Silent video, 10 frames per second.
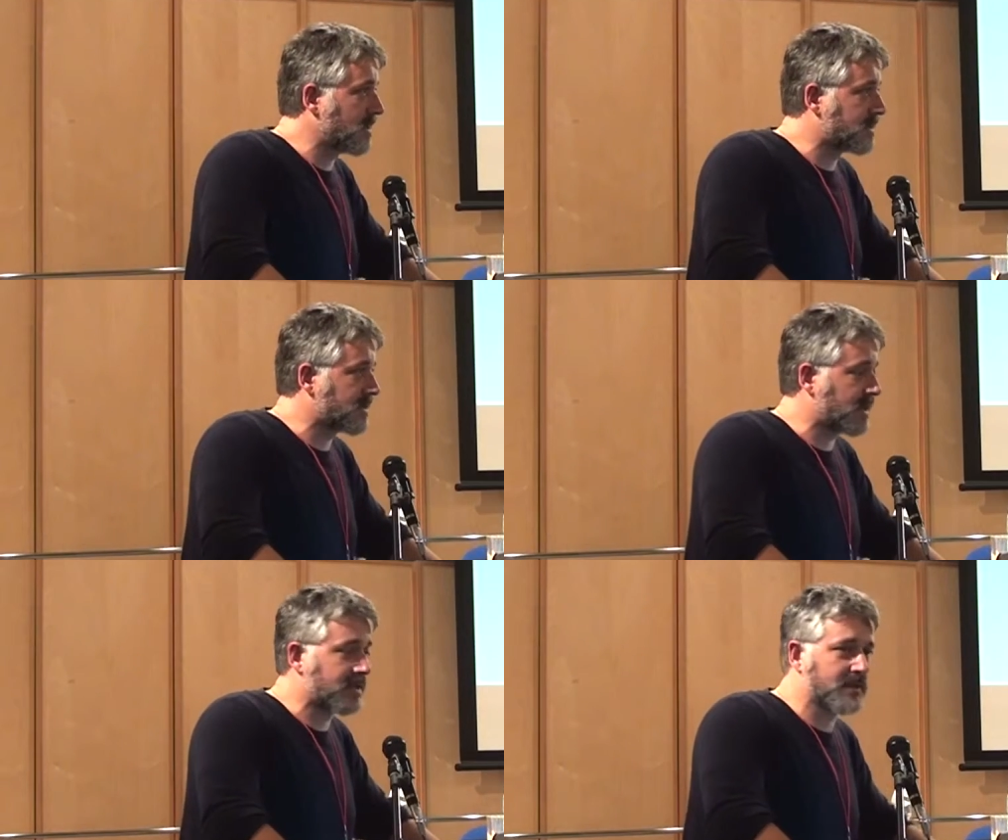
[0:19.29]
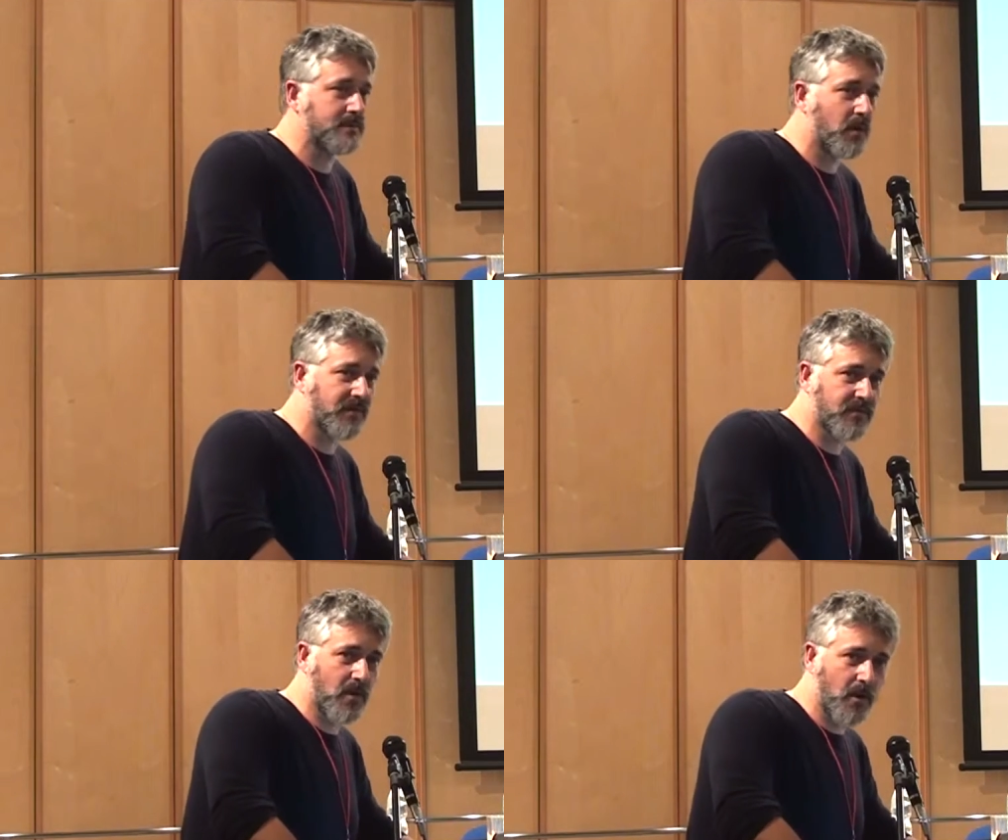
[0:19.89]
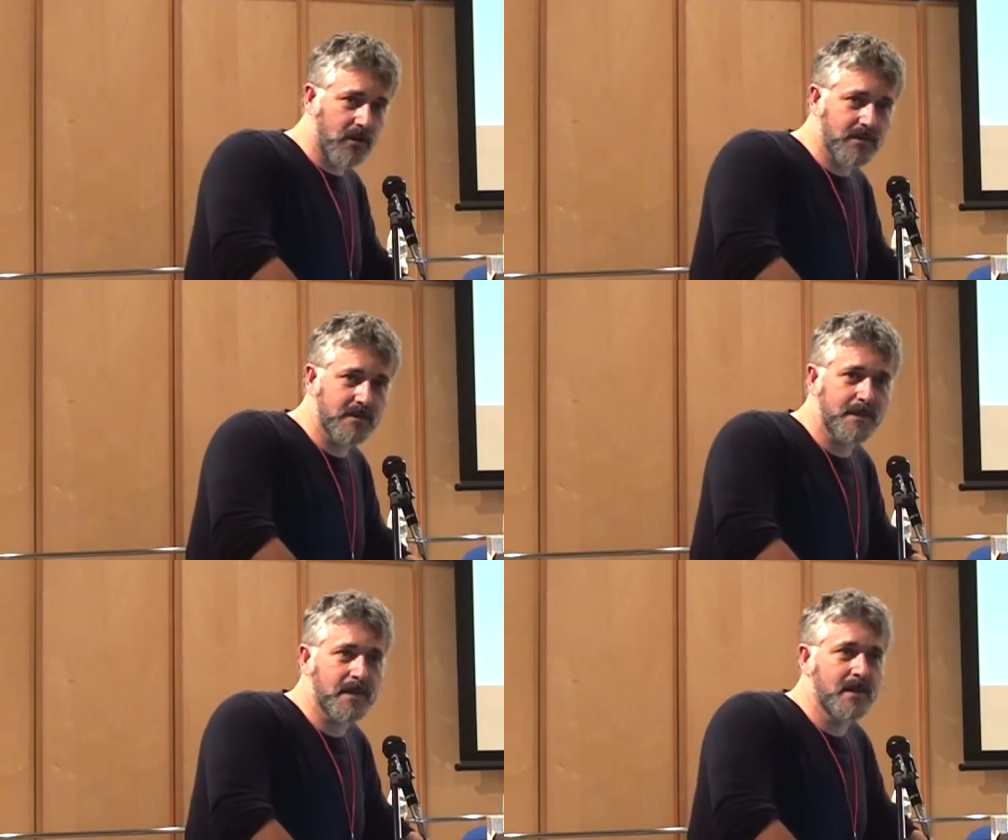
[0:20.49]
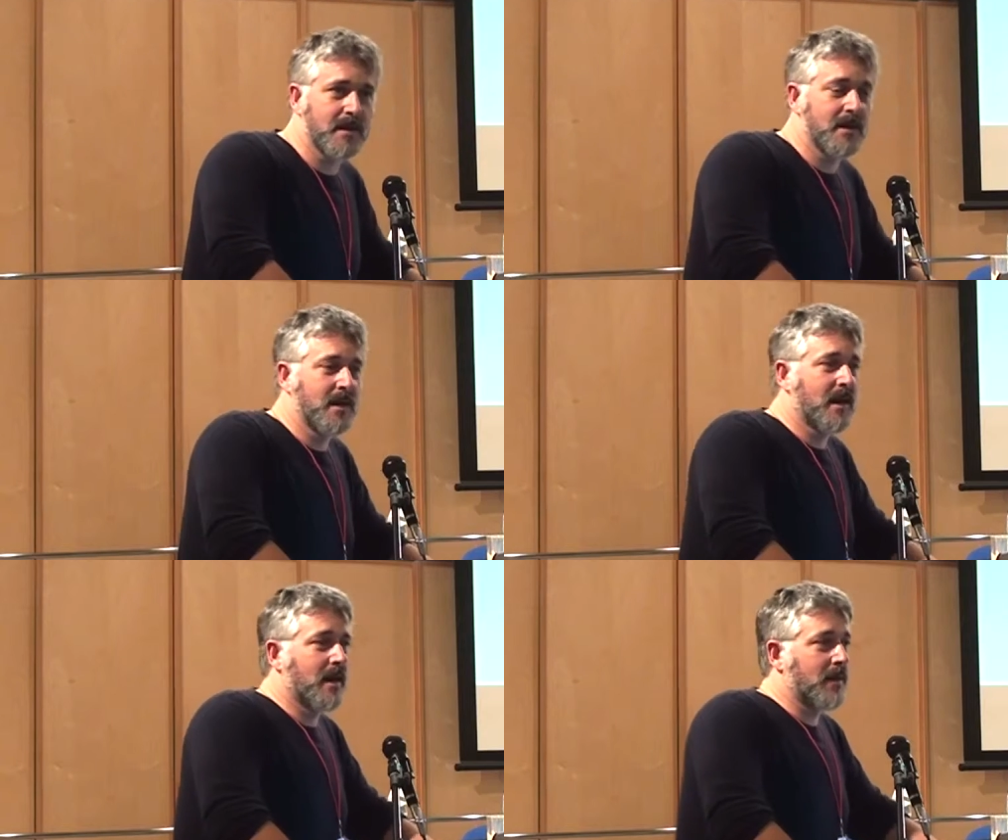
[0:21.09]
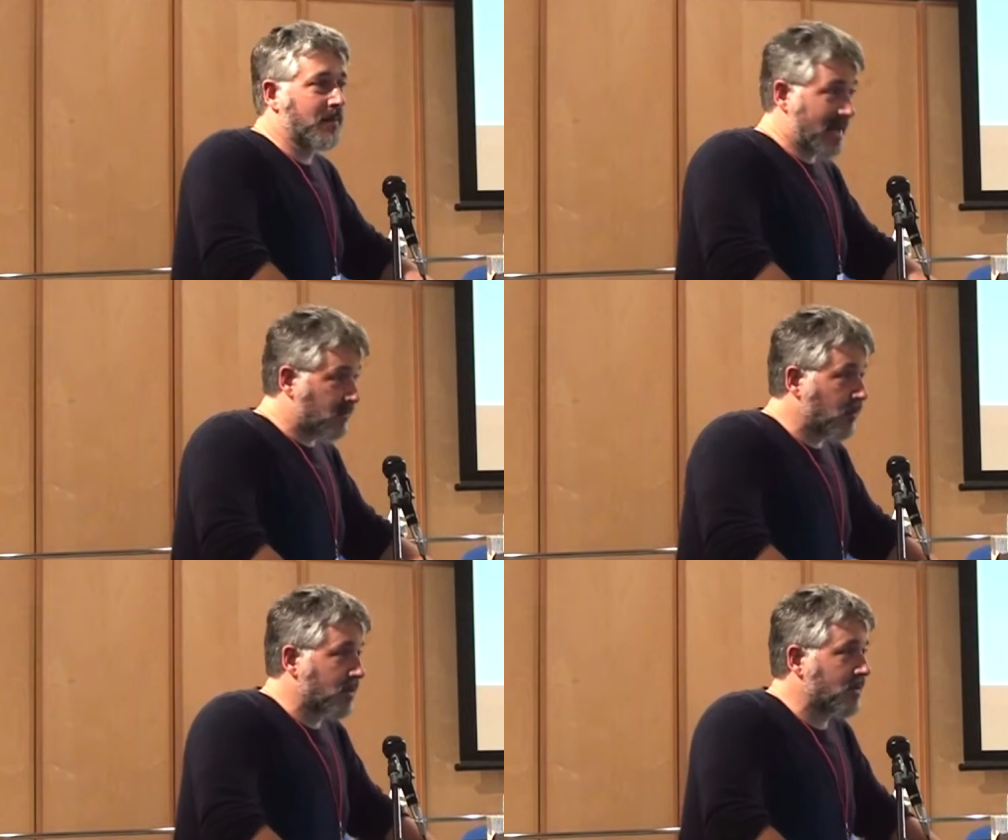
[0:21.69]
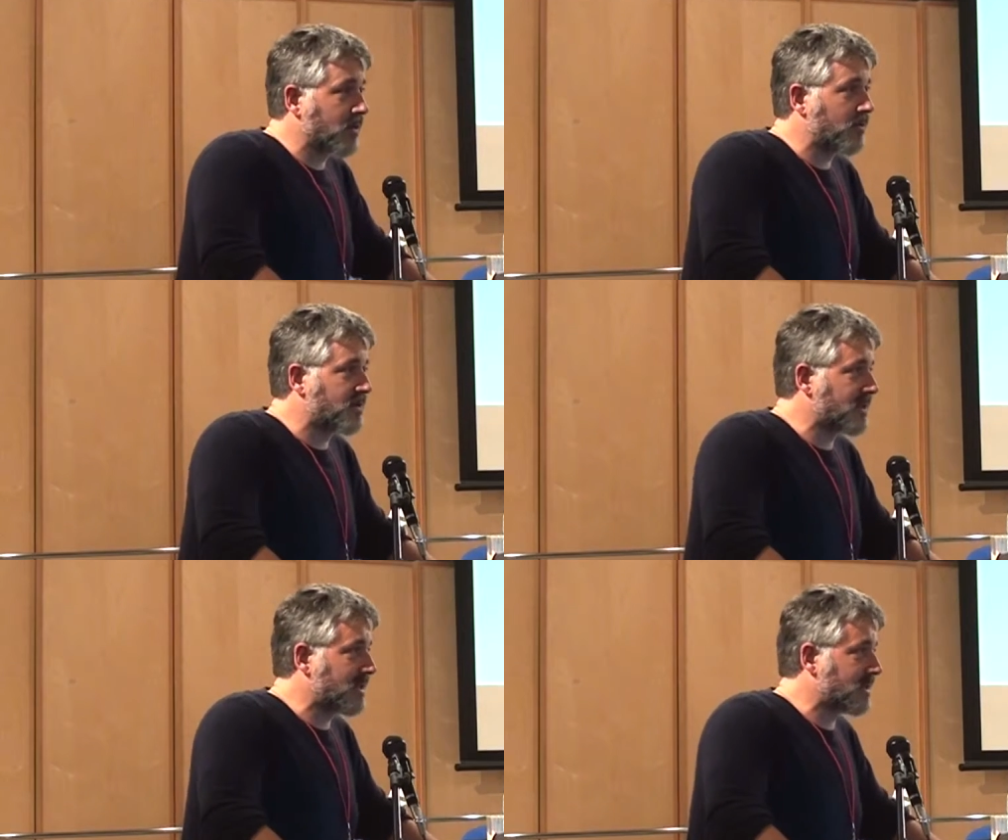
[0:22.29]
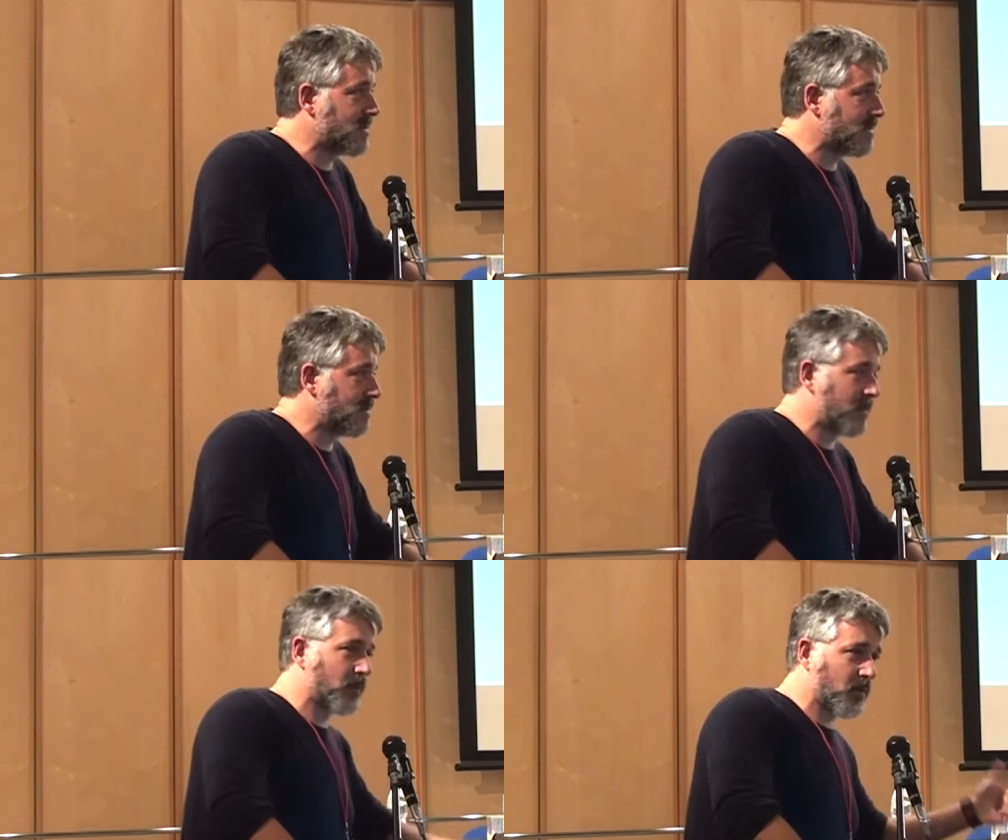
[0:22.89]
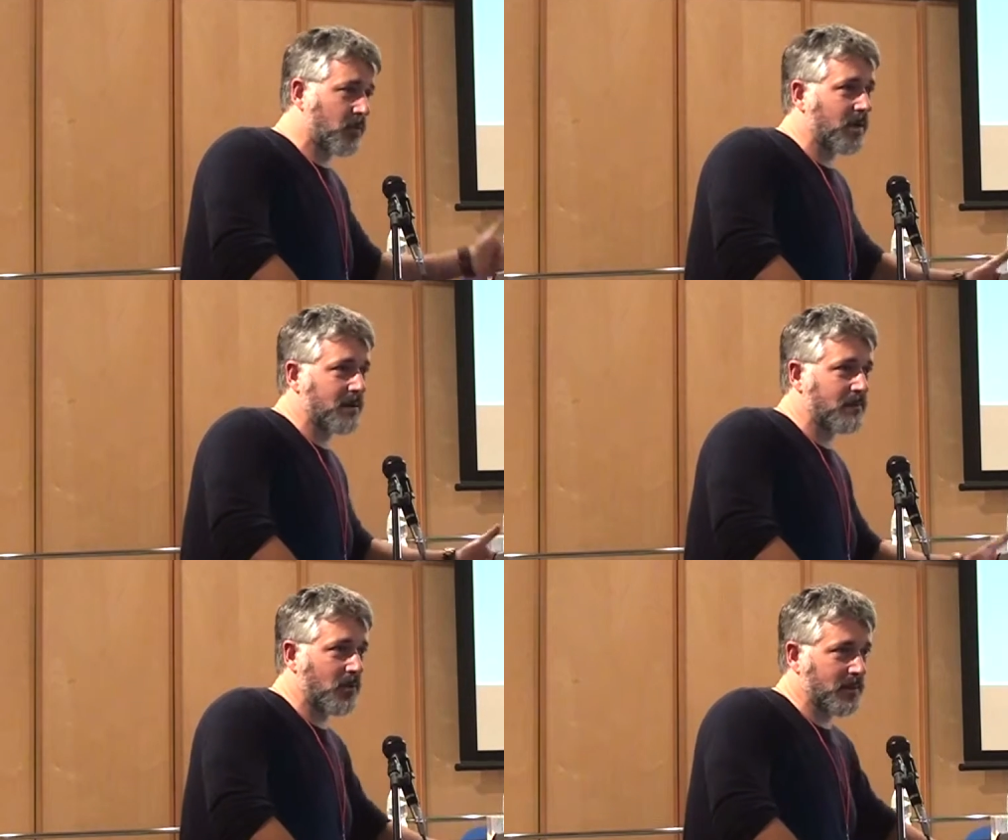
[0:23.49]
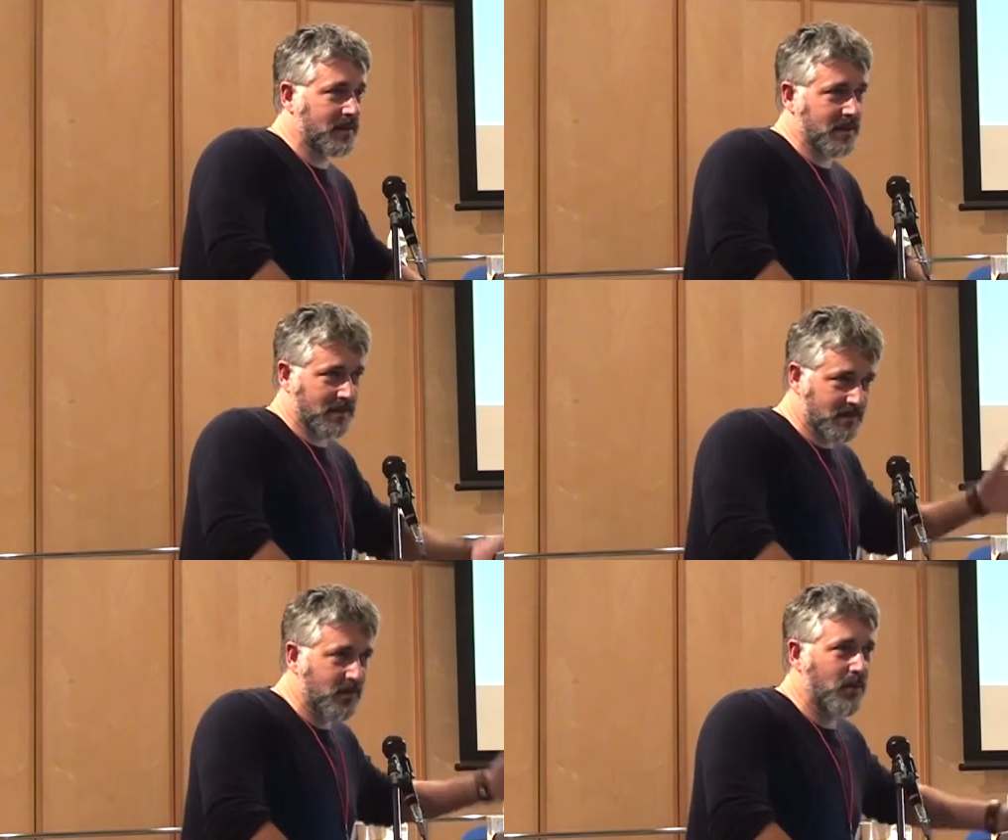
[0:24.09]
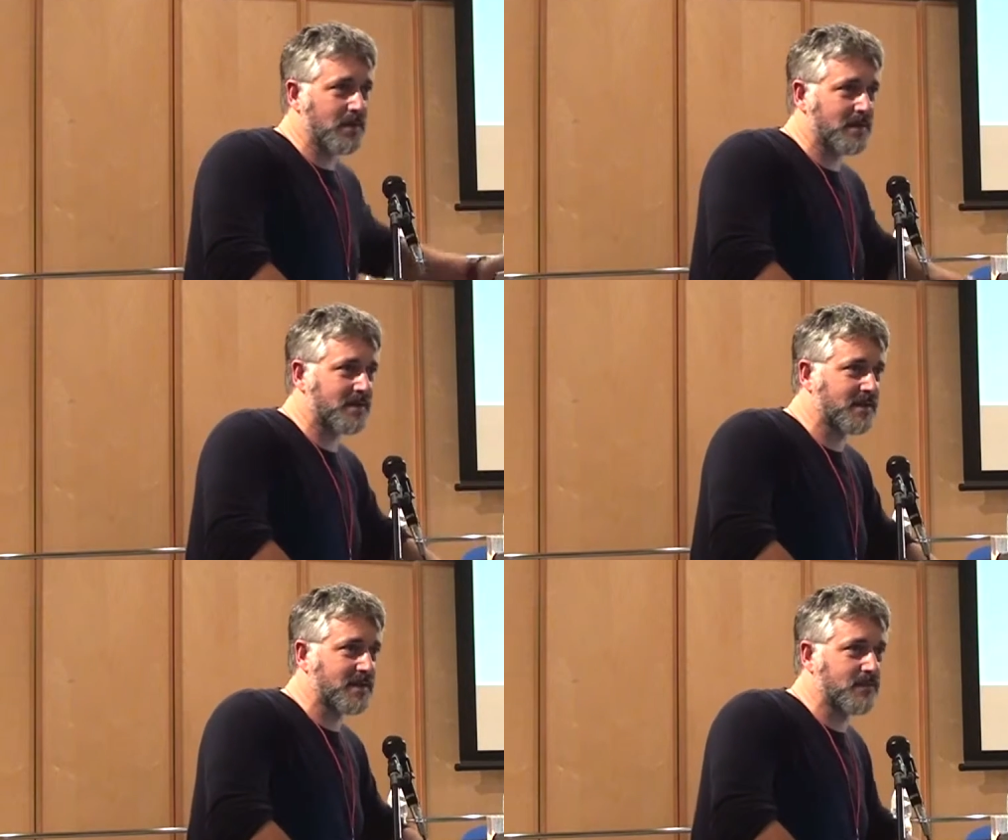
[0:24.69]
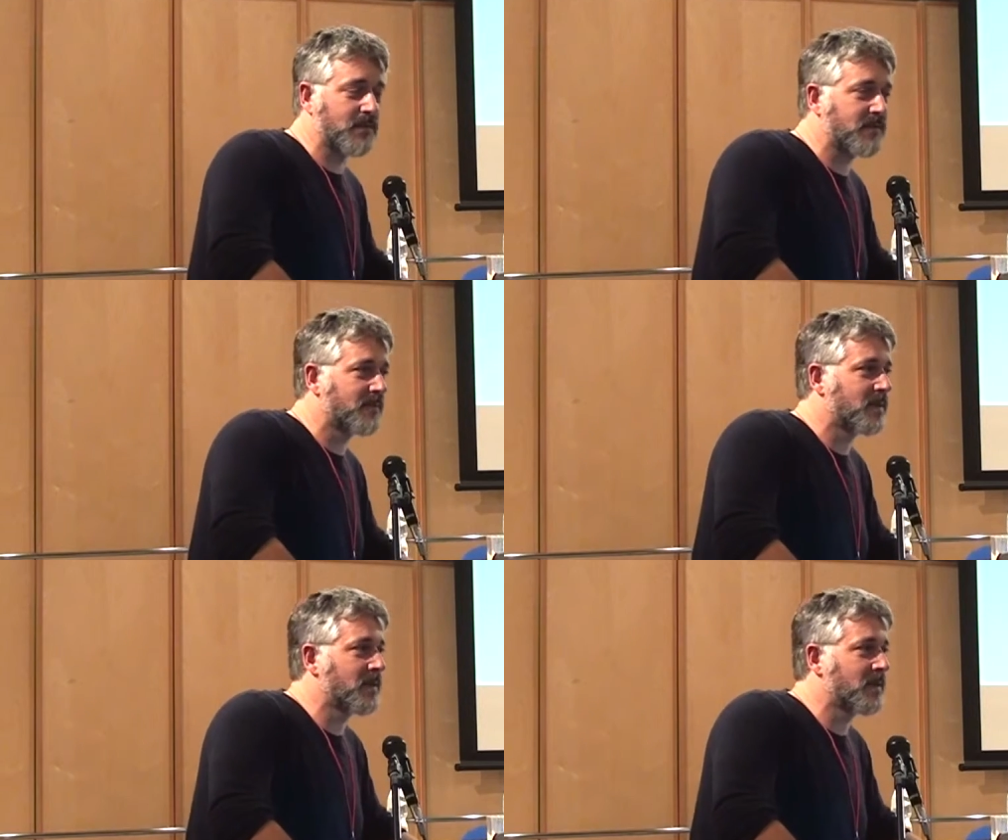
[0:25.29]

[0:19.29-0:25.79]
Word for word: It's six months old. The network, you will see that the people who are involved are older than six months.